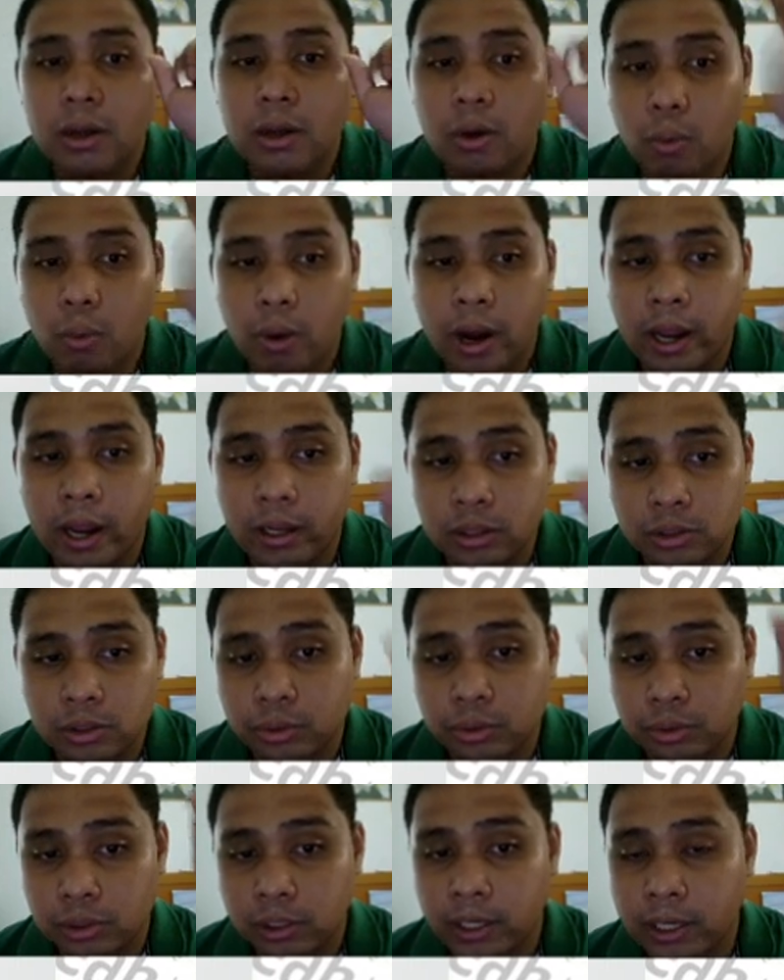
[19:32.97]
1,
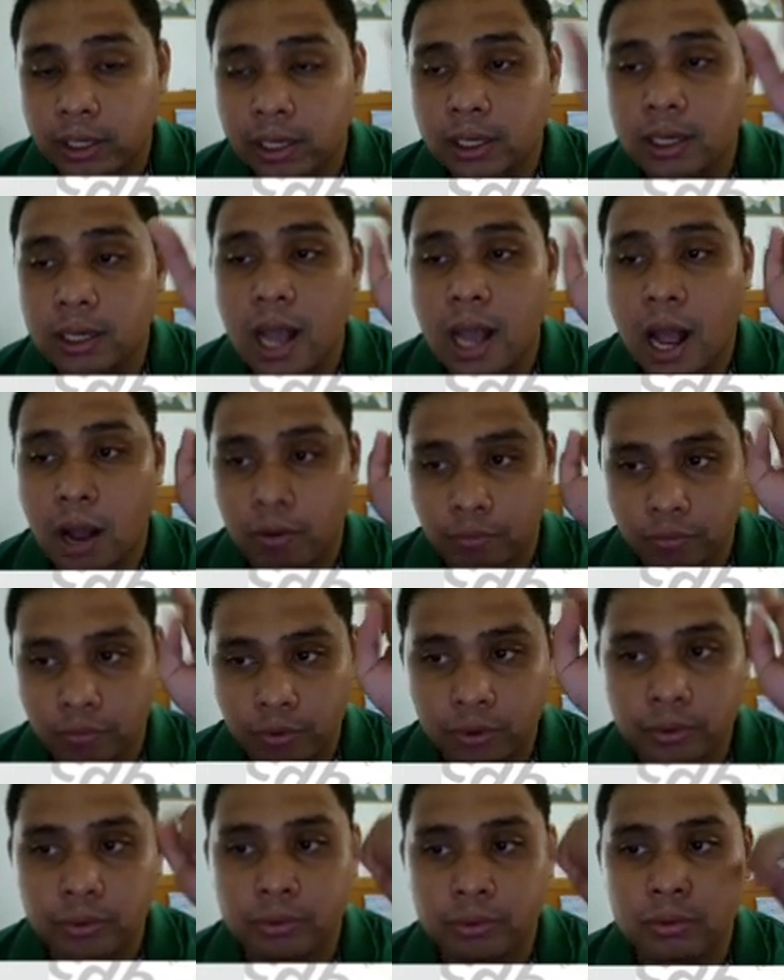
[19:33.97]
2, 3. A
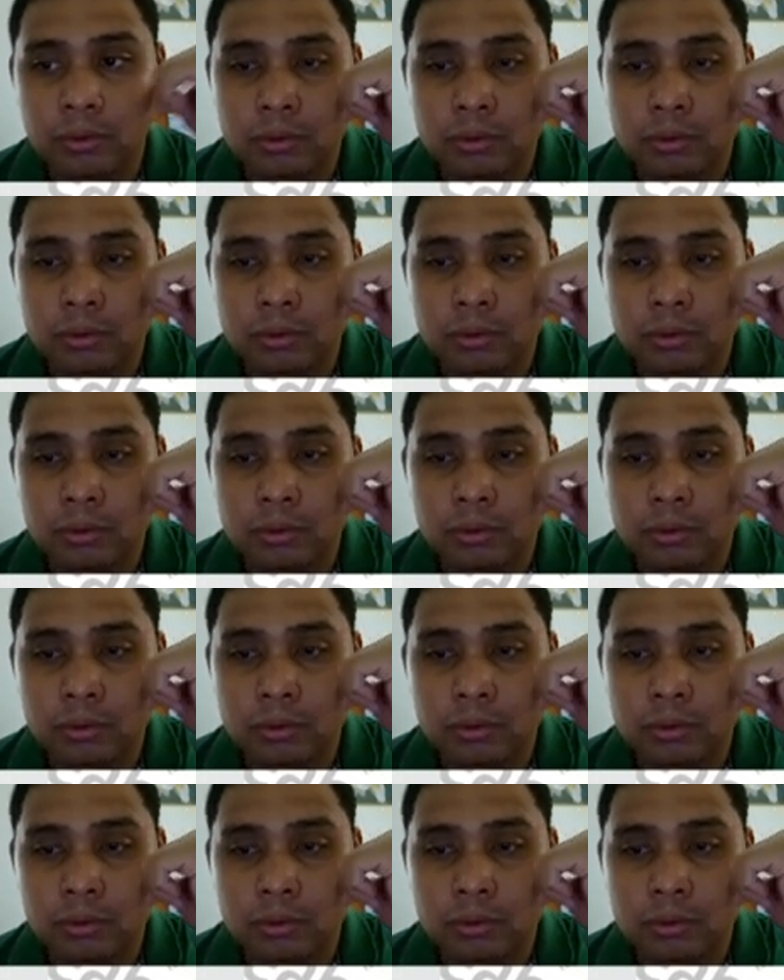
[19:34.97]
few.